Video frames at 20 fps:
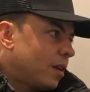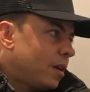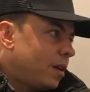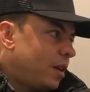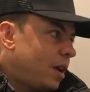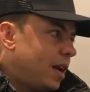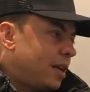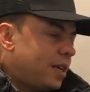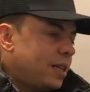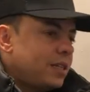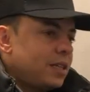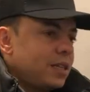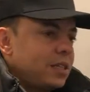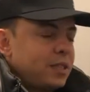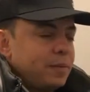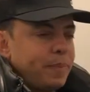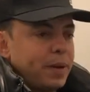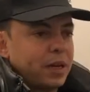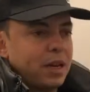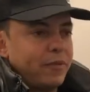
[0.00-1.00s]
Yeah,
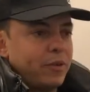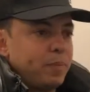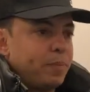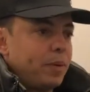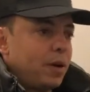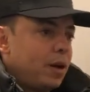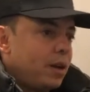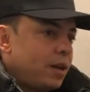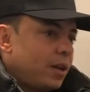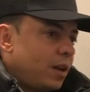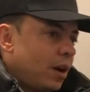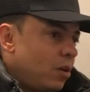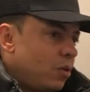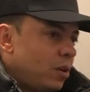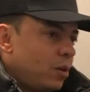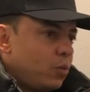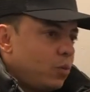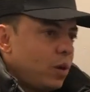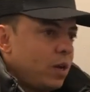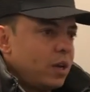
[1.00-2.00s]
it's a big level, but
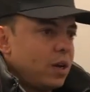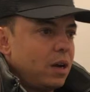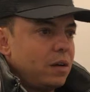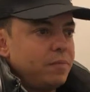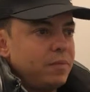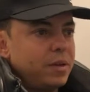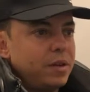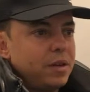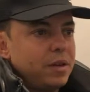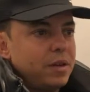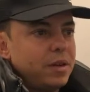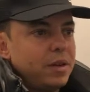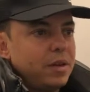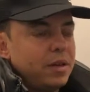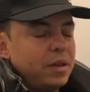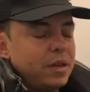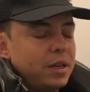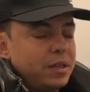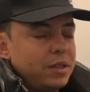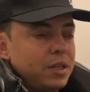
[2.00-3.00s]

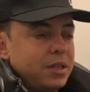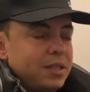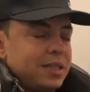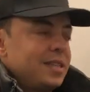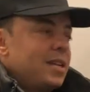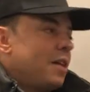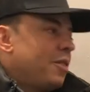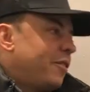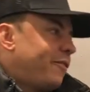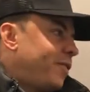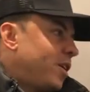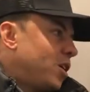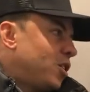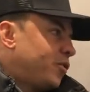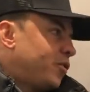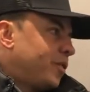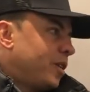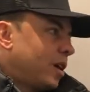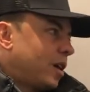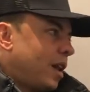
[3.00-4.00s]
it's another
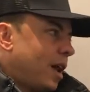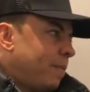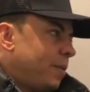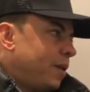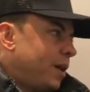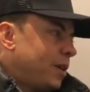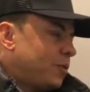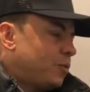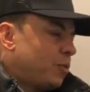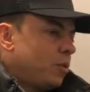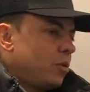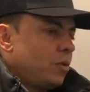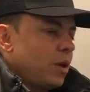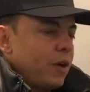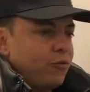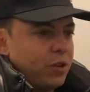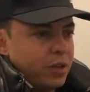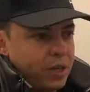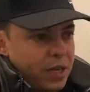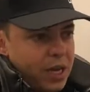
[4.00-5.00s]
first for the club, and that's what
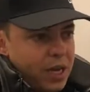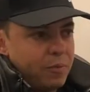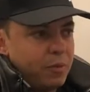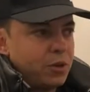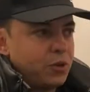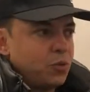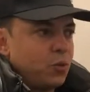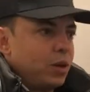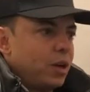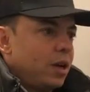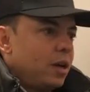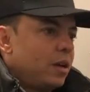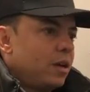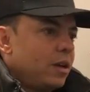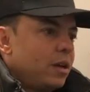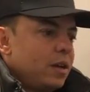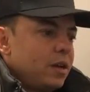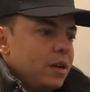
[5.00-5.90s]
every year we just want to.